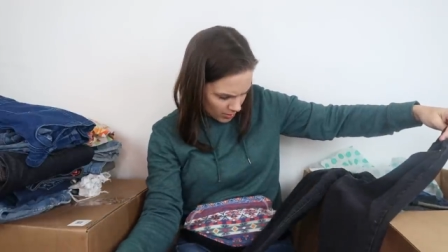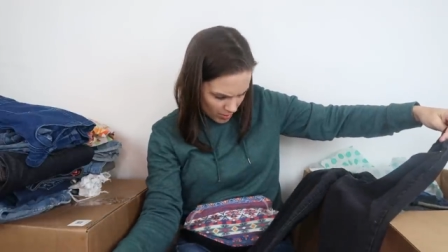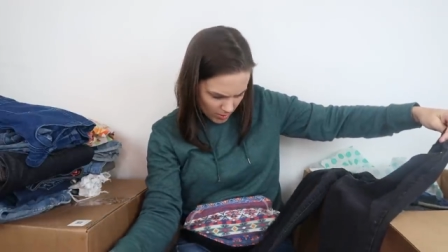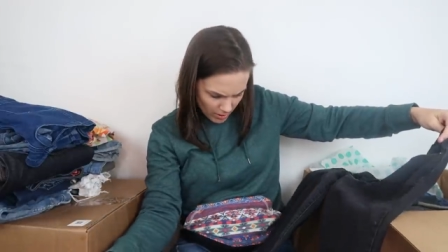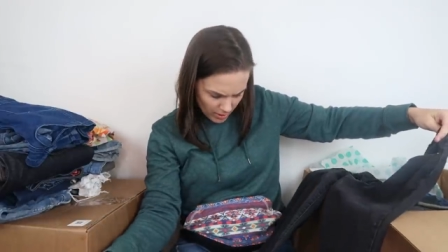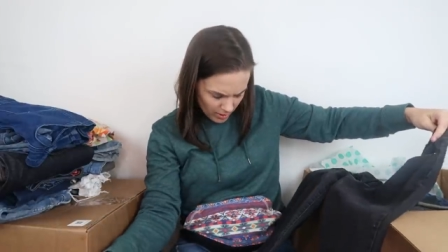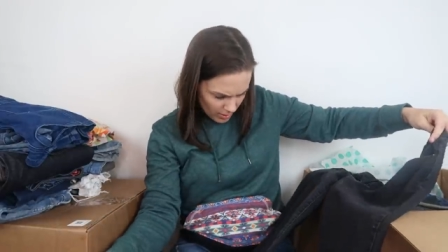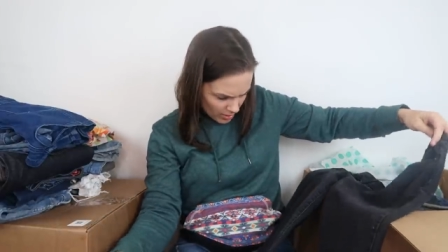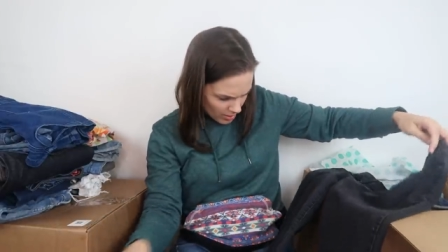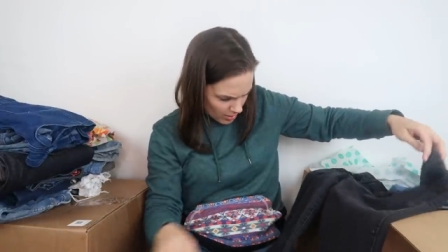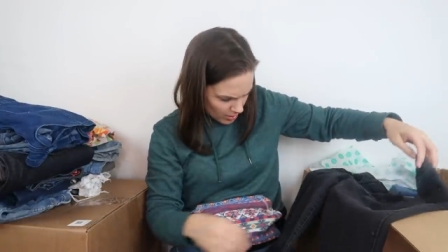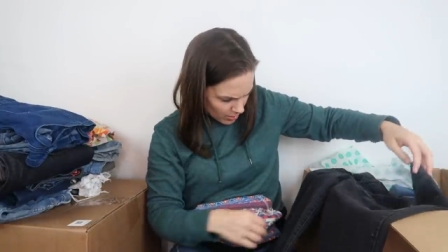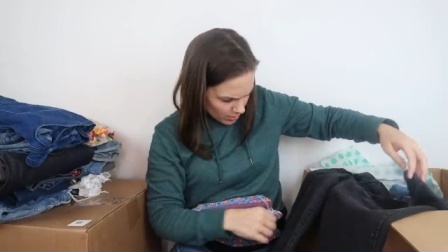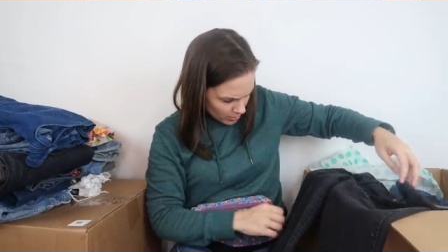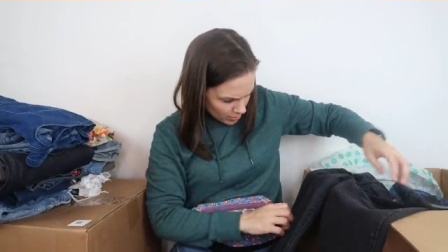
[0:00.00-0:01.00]
Okay,
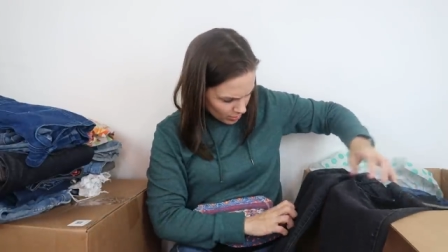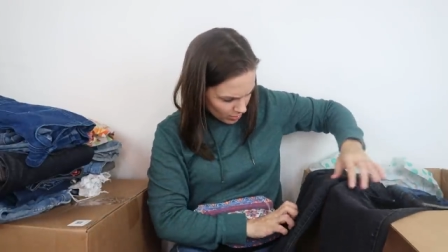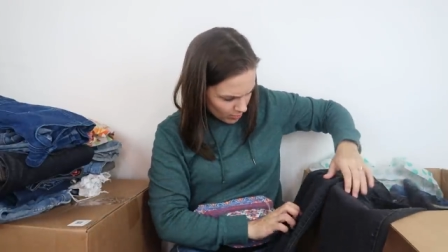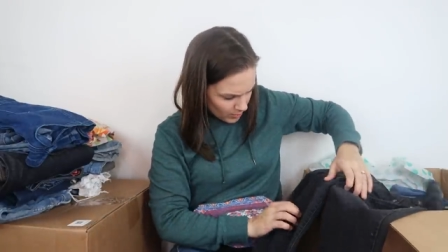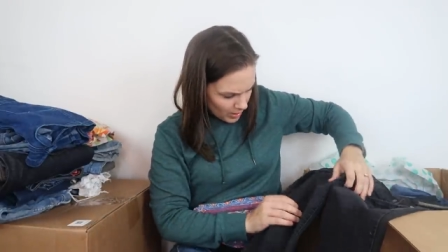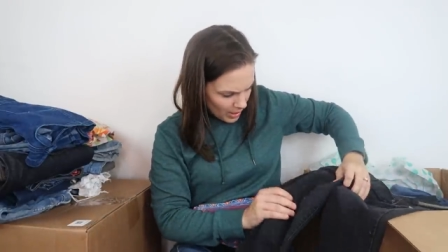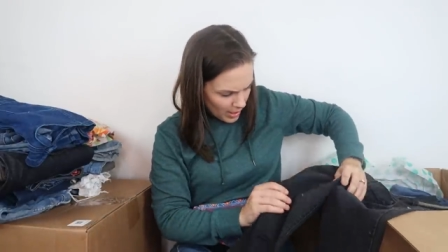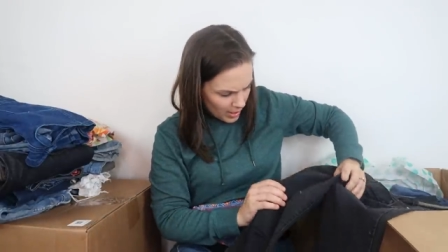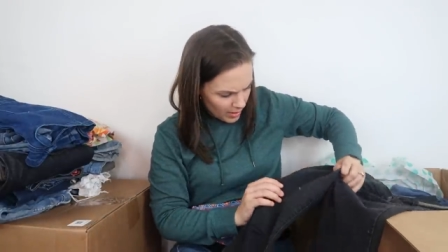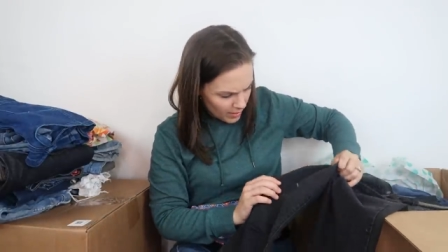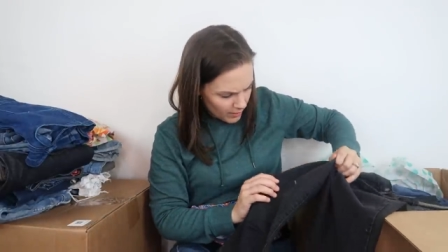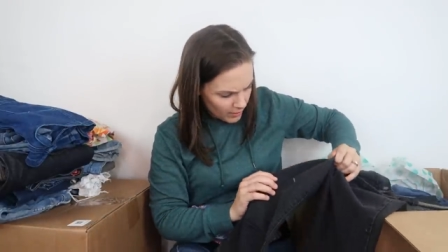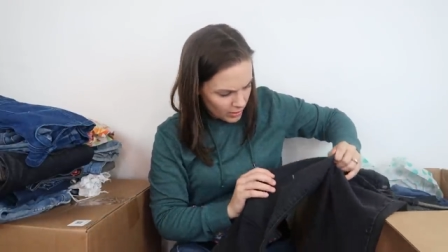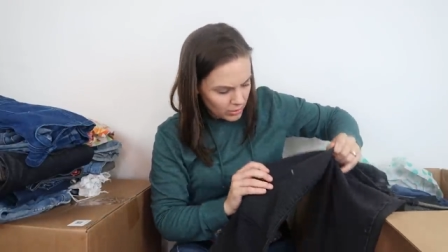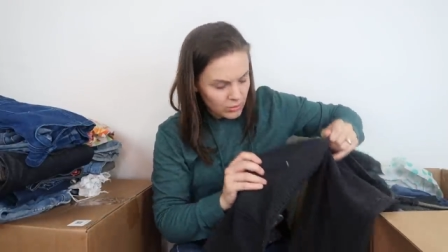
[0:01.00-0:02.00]
so we
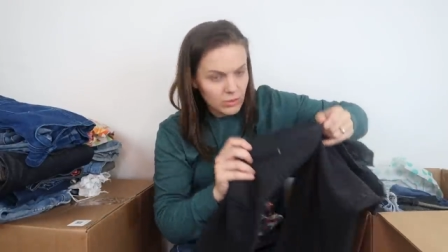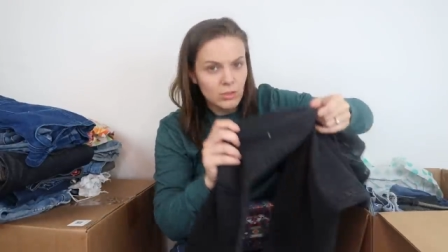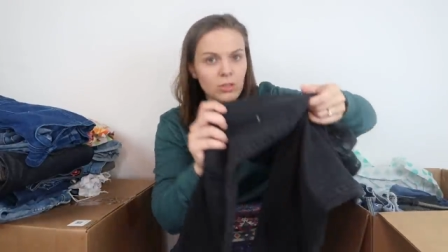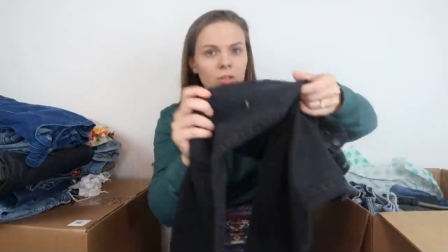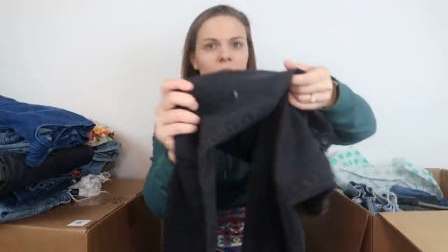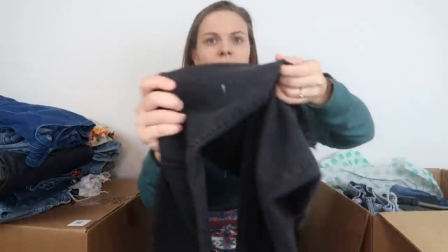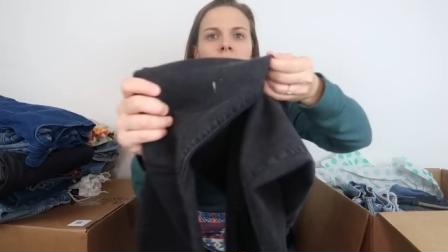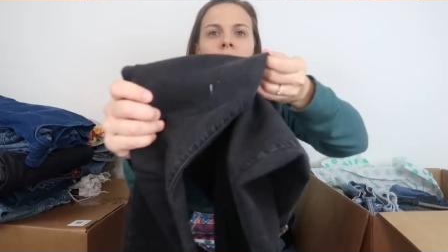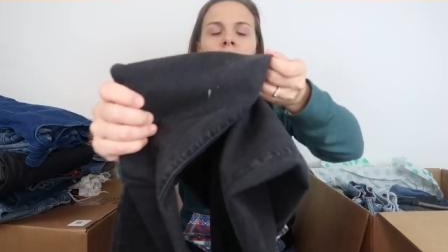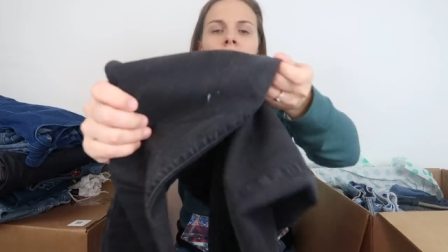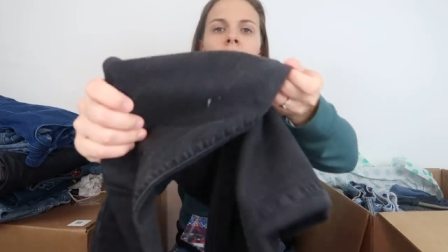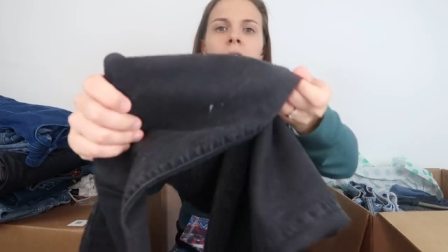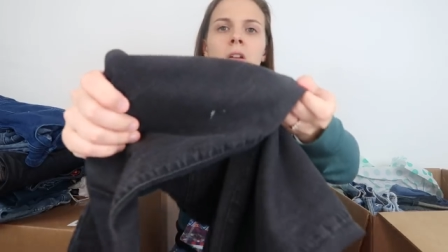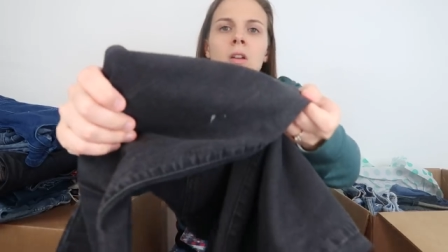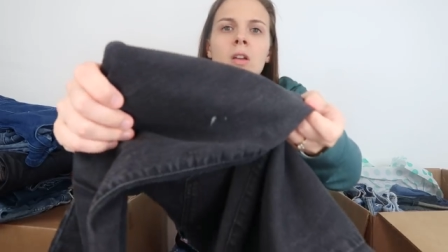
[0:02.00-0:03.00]
have a
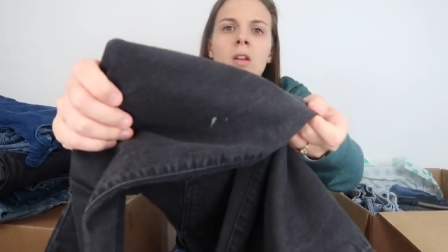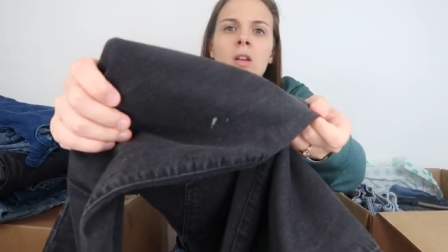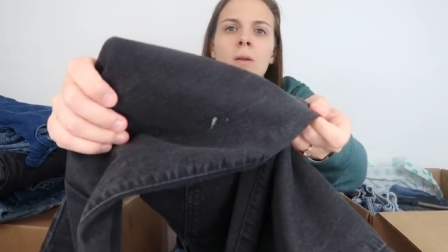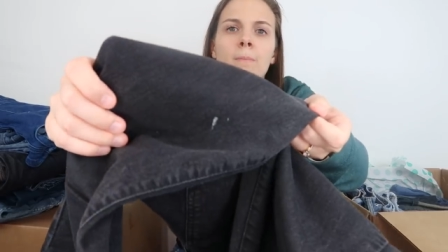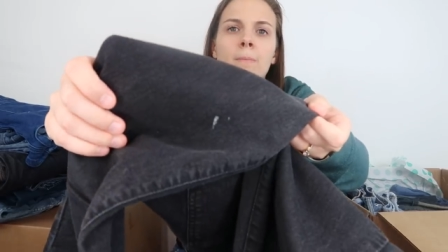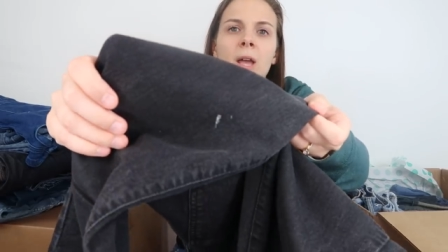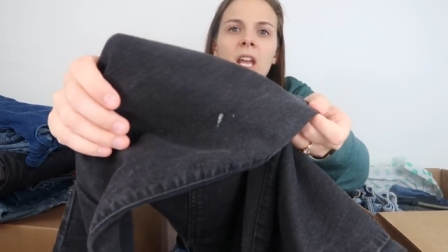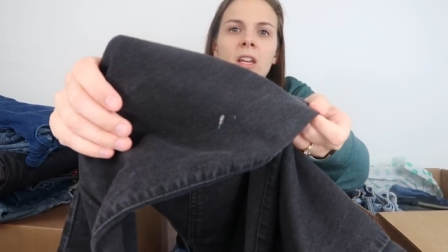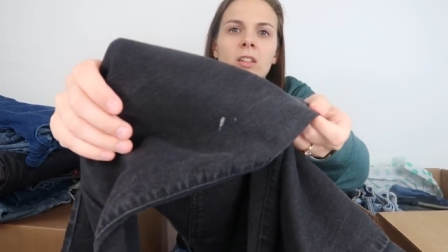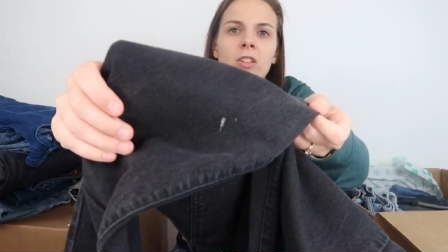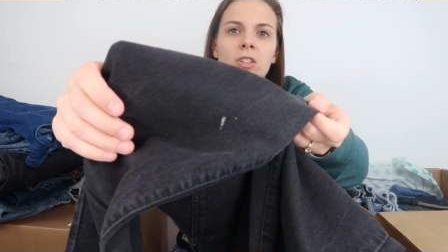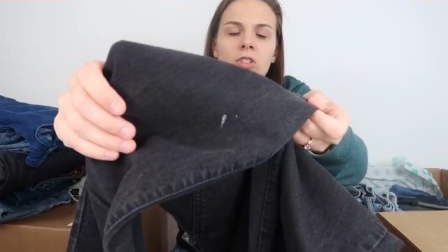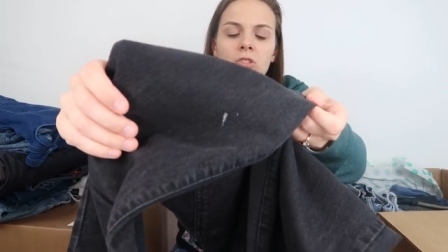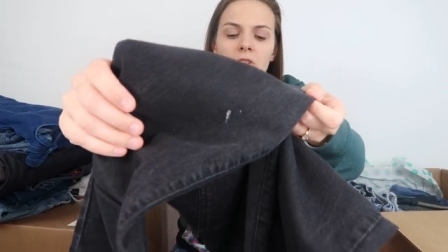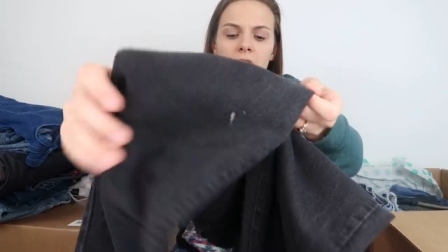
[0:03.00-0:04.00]
little paint
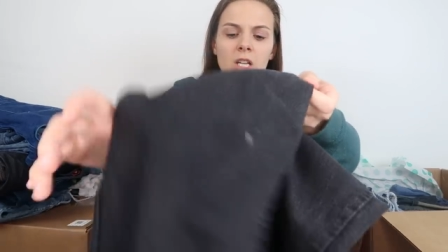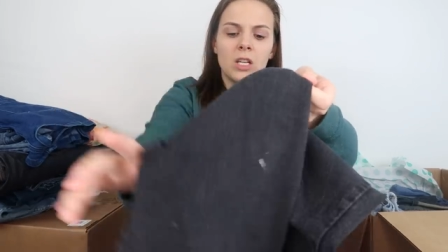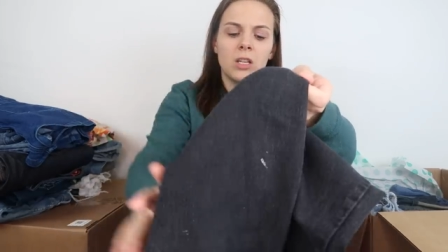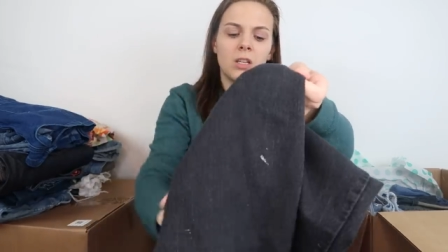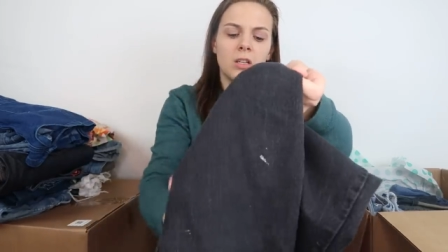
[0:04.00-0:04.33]
streak